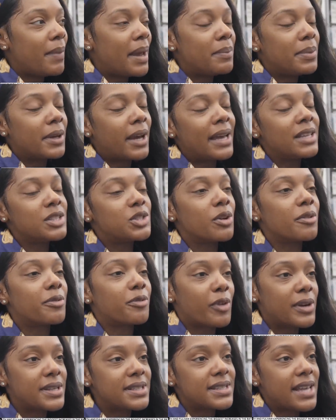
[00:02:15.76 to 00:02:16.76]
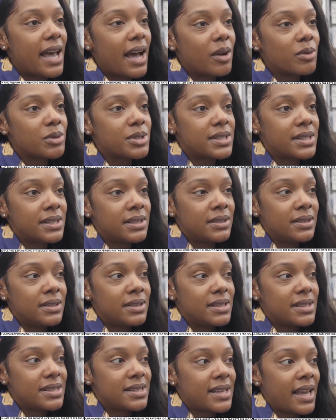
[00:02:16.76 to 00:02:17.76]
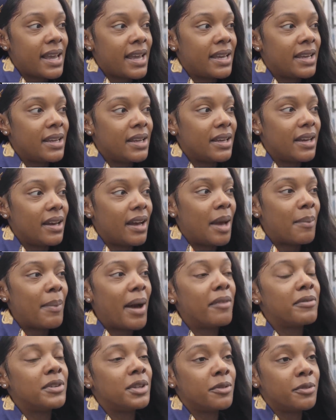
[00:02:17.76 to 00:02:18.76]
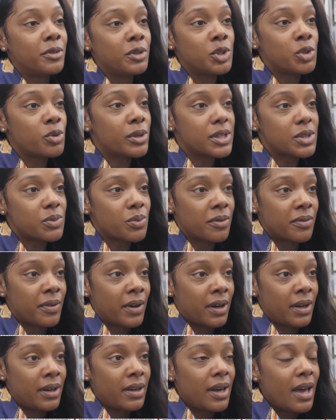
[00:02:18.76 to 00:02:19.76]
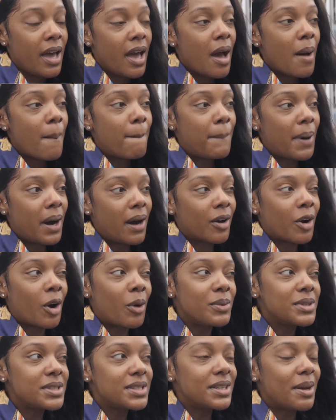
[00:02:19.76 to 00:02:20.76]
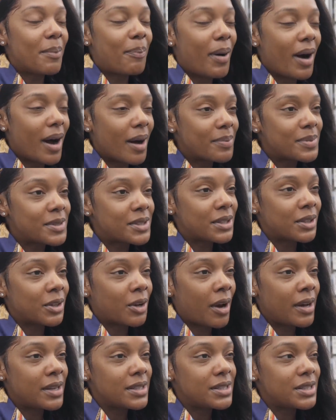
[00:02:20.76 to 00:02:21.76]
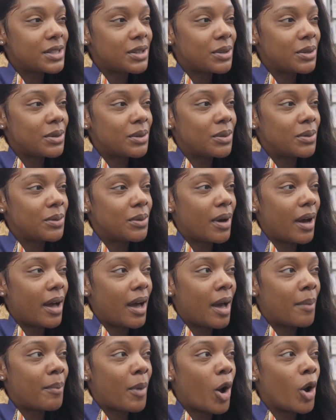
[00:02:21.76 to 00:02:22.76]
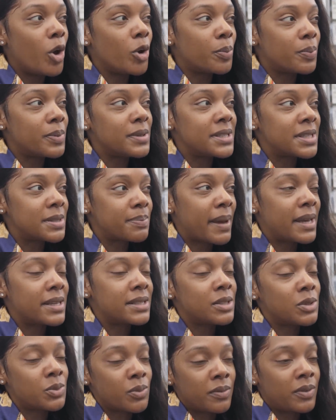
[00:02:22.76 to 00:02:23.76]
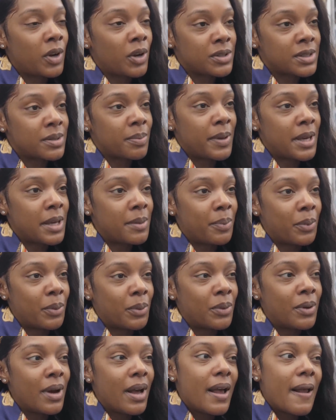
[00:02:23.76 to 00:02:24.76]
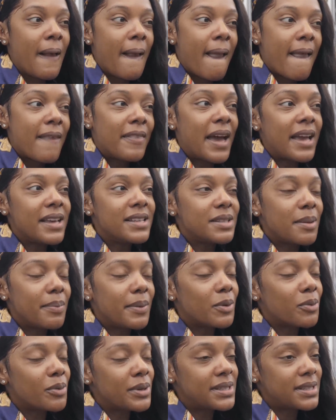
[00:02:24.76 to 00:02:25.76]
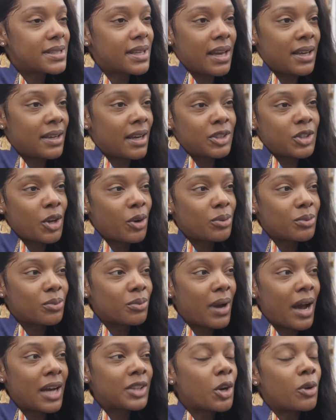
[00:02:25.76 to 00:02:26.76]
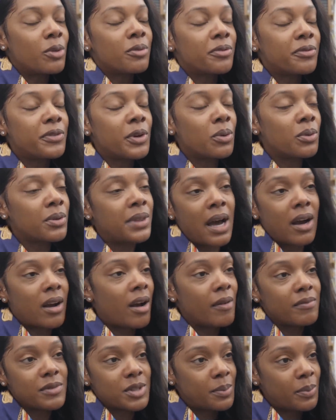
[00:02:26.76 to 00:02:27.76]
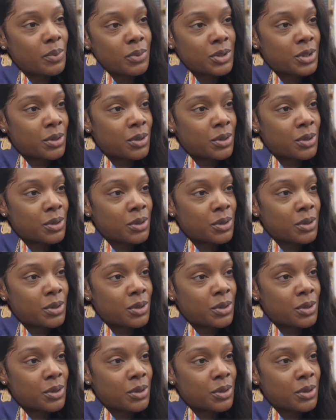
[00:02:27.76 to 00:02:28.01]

maybe going to a friend's house and say um, having a few drinks with her, but going to the pubs and going to um, open spaces with loads of people, that is a bit risky, and I don't I don't feel that comfortable